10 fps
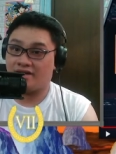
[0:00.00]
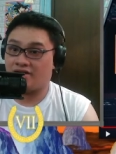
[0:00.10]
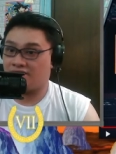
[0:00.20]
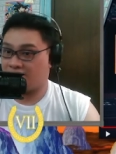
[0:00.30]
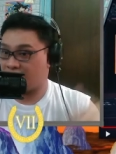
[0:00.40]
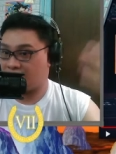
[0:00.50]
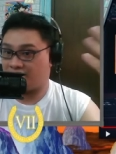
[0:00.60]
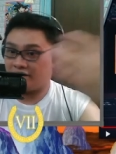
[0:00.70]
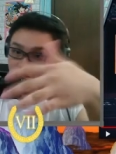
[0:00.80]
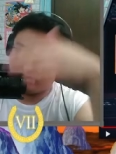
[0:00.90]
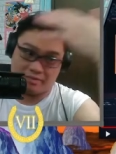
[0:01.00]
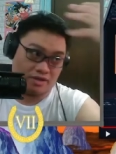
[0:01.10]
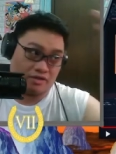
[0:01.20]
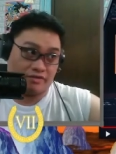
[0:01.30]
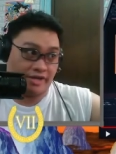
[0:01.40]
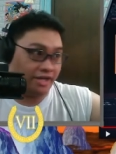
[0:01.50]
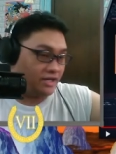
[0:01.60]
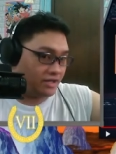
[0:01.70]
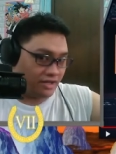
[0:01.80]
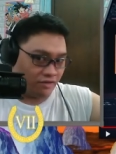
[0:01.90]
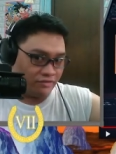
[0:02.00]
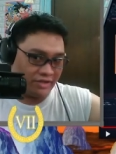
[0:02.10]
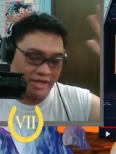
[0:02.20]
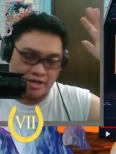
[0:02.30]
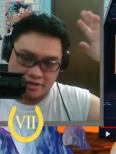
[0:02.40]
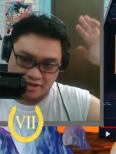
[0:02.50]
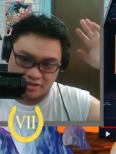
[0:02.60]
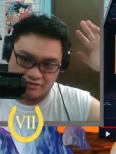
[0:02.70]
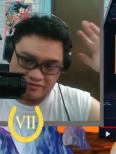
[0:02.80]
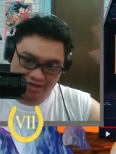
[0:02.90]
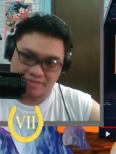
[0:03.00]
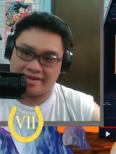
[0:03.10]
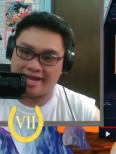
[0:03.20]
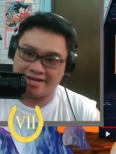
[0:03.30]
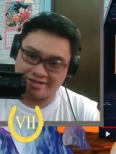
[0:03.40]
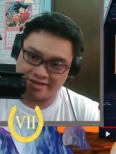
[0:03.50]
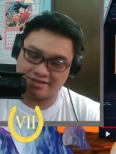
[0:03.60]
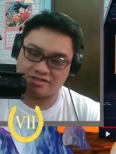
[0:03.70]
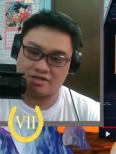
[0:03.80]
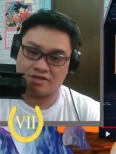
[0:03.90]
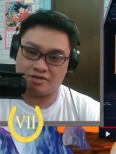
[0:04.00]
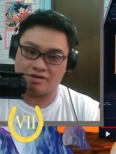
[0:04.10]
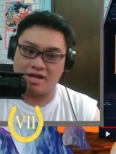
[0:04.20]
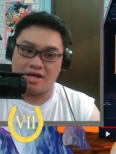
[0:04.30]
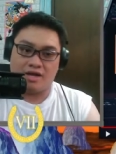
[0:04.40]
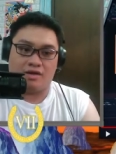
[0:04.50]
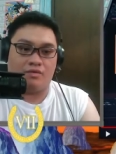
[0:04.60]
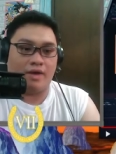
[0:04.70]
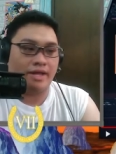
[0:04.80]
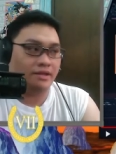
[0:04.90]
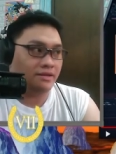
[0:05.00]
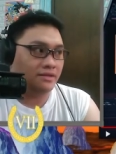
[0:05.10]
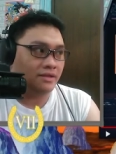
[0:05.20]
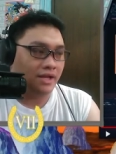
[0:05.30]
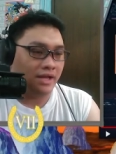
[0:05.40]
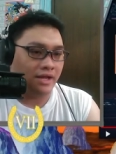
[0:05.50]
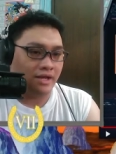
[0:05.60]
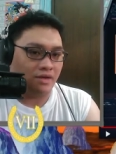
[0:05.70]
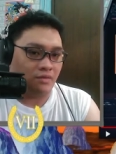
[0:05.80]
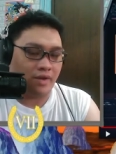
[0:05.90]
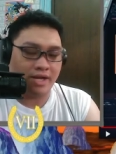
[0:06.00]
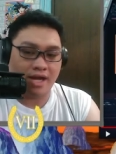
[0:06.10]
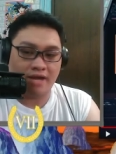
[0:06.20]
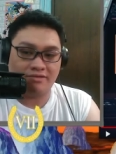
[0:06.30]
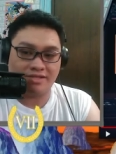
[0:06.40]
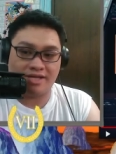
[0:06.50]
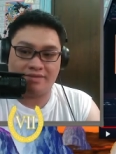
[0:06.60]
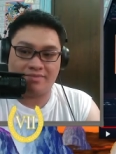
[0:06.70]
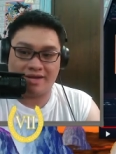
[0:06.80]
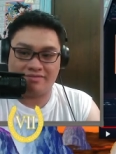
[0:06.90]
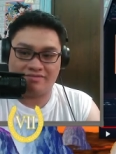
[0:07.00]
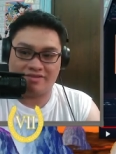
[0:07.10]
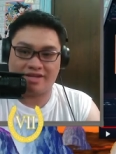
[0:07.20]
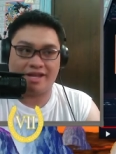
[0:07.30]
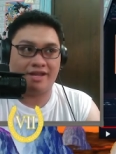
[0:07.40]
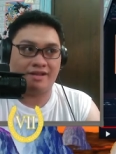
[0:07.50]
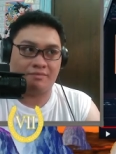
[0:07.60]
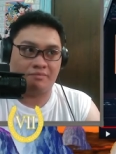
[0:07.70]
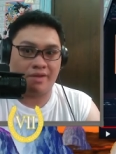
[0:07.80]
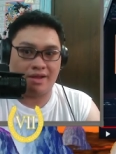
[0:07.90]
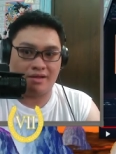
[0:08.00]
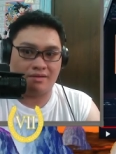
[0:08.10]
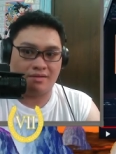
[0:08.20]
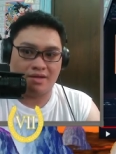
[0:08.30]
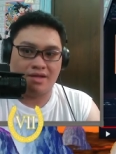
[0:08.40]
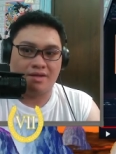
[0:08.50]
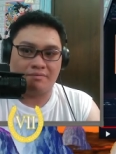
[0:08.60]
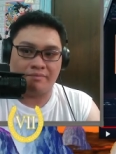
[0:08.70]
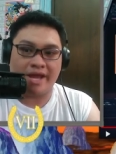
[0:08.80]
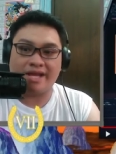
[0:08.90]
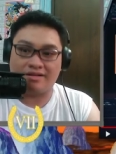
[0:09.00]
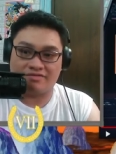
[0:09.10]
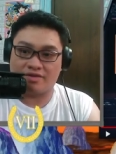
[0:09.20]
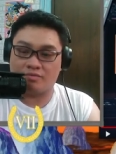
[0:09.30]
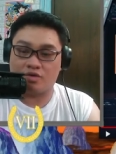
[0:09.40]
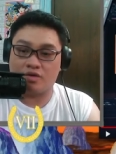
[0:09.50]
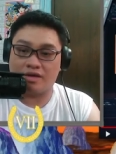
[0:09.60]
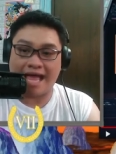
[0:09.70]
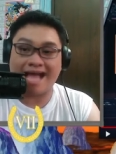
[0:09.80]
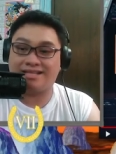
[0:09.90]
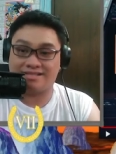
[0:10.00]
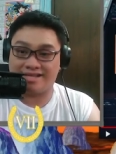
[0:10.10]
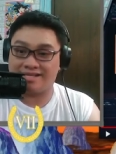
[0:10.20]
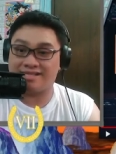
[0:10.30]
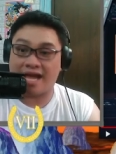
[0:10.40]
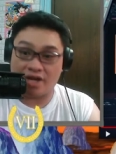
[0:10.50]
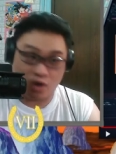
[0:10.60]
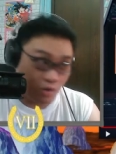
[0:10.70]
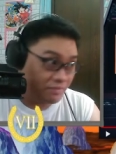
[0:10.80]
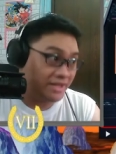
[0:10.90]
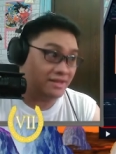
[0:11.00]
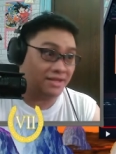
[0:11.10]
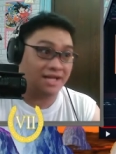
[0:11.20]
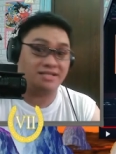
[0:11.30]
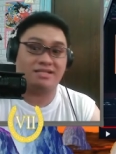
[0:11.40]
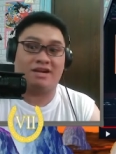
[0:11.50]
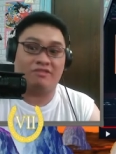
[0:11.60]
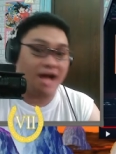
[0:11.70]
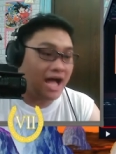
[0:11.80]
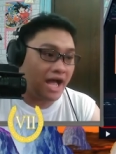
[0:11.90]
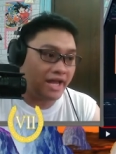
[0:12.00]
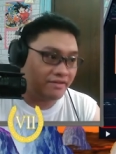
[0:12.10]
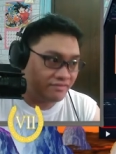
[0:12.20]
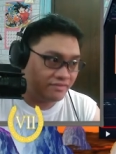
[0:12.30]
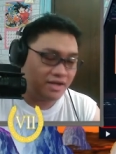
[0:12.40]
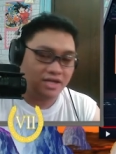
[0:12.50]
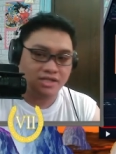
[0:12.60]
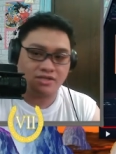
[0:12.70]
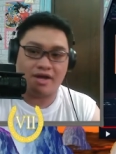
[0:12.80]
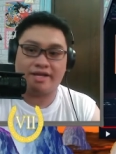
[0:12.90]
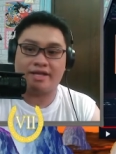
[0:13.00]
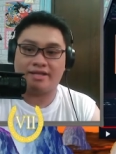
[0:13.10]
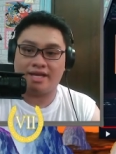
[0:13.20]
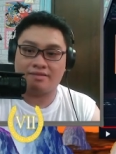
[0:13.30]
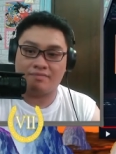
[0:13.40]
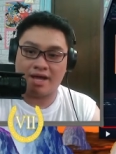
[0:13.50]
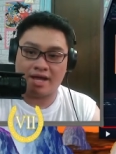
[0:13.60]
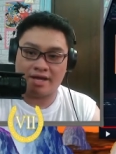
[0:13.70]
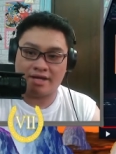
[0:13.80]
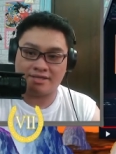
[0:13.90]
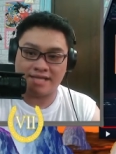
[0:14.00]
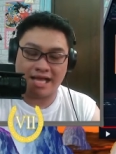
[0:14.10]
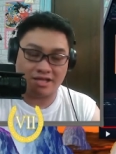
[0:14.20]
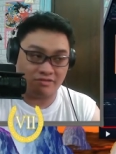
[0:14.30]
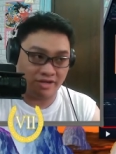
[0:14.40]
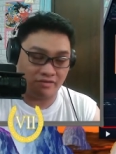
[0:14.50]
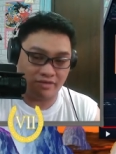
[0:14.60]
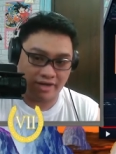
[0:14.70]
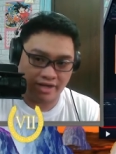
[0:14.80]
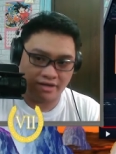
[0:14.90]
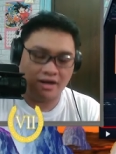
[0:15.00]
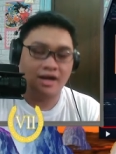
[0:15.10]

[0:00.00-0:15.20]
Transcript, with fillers: on just equipment over here and over there just to fix my editing. So when when I receive my freaking mail from AdSense. I hope it does arrive so I can get my salary over here.